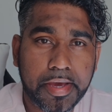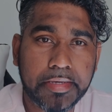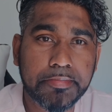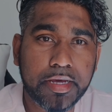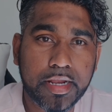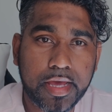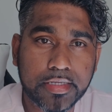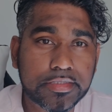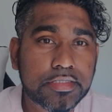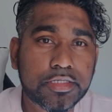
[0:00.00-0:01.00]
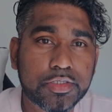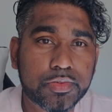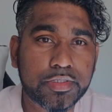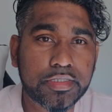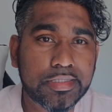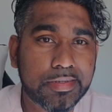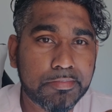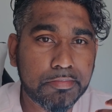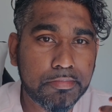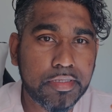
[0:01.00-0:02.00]
iPad accessory that
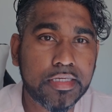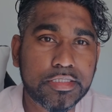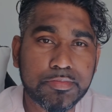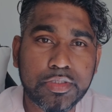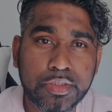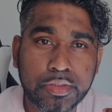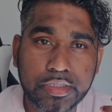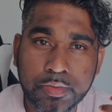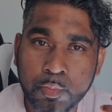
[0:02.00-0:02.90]
makes me